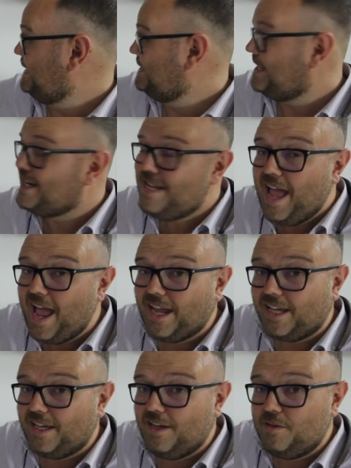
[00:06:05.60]
it's the
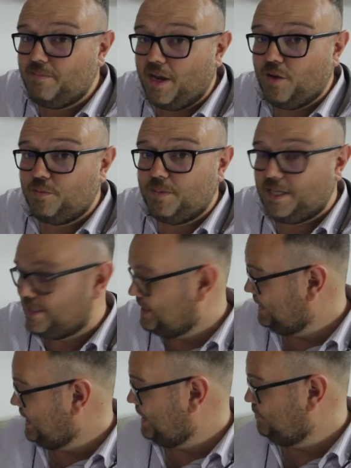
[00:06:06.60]
neck and the mouthpiece
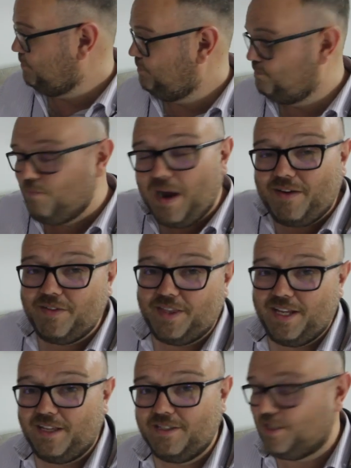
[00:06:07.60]
and kind of where
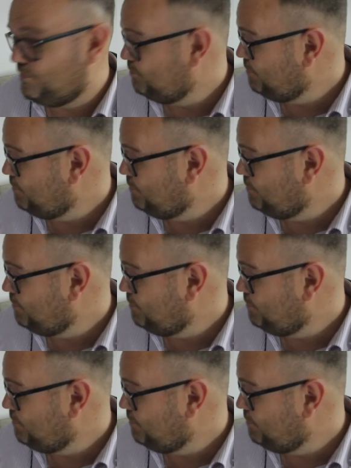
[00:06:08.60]
everything else is,